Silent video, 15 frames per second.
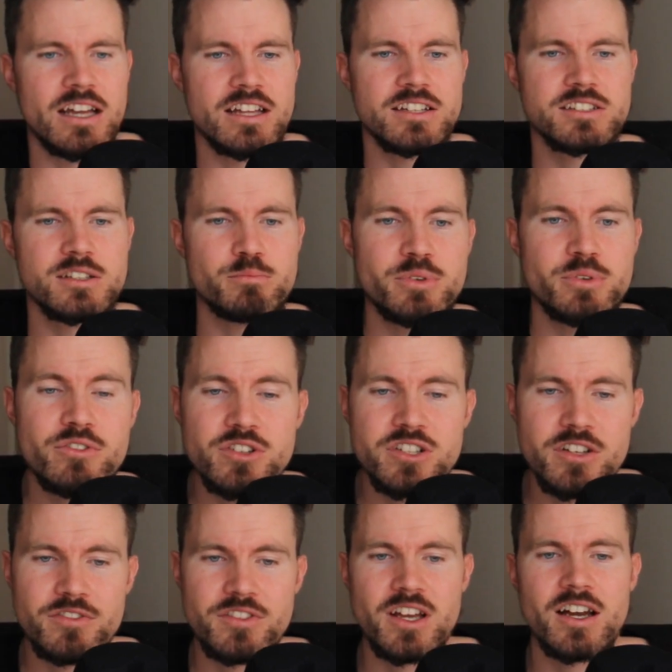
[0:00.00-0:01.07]
and it's a
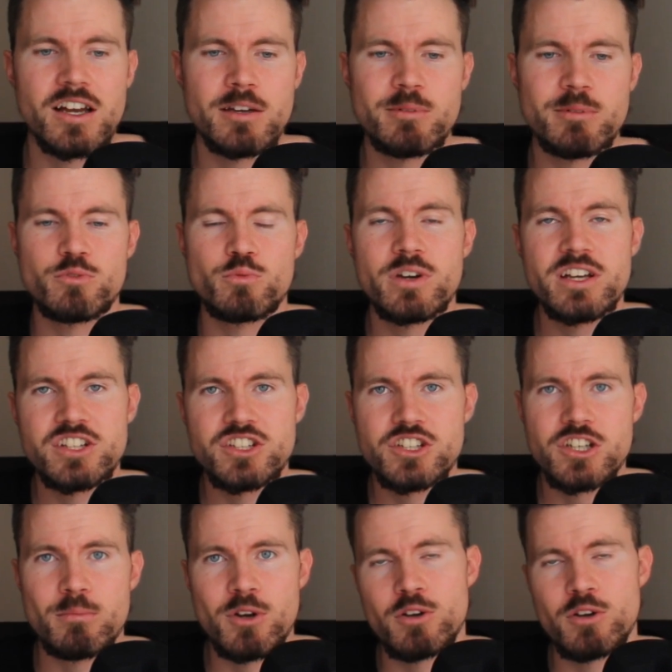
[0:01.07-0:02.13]
period of time which
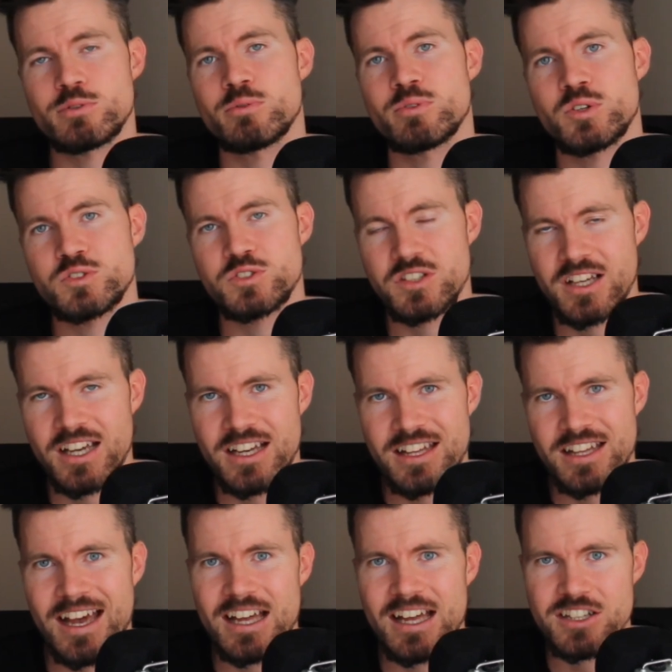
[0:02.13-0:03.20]
a block proposer
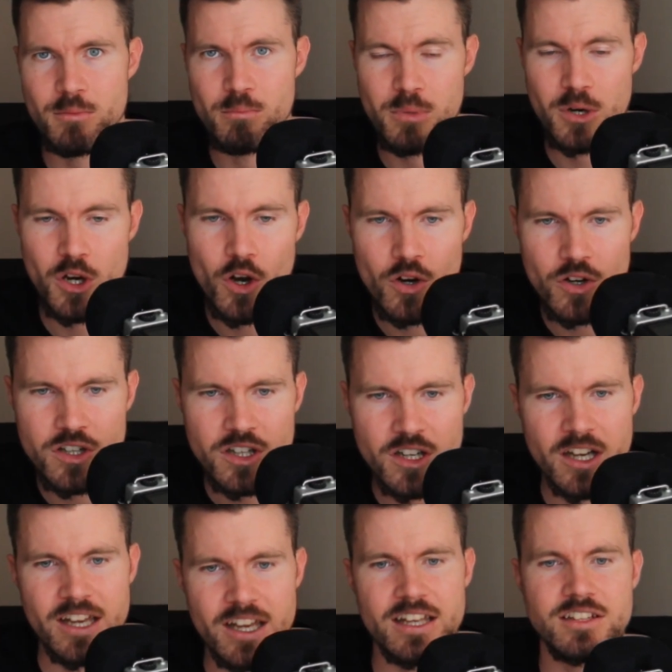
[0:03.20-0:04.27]
can add a block
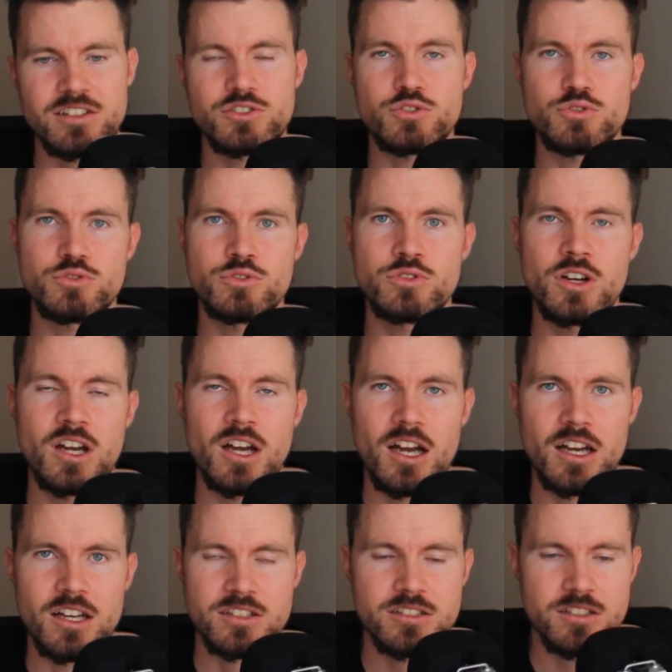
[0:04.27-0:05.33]
into
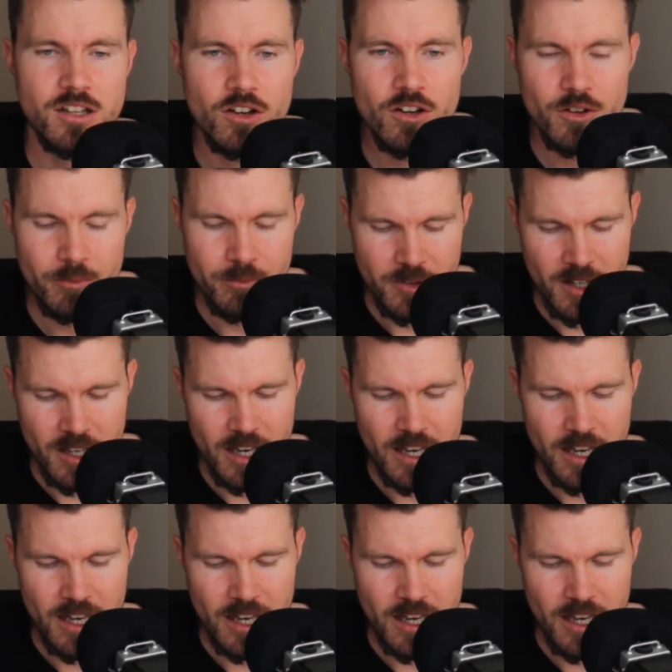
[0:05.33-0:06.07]
a slot,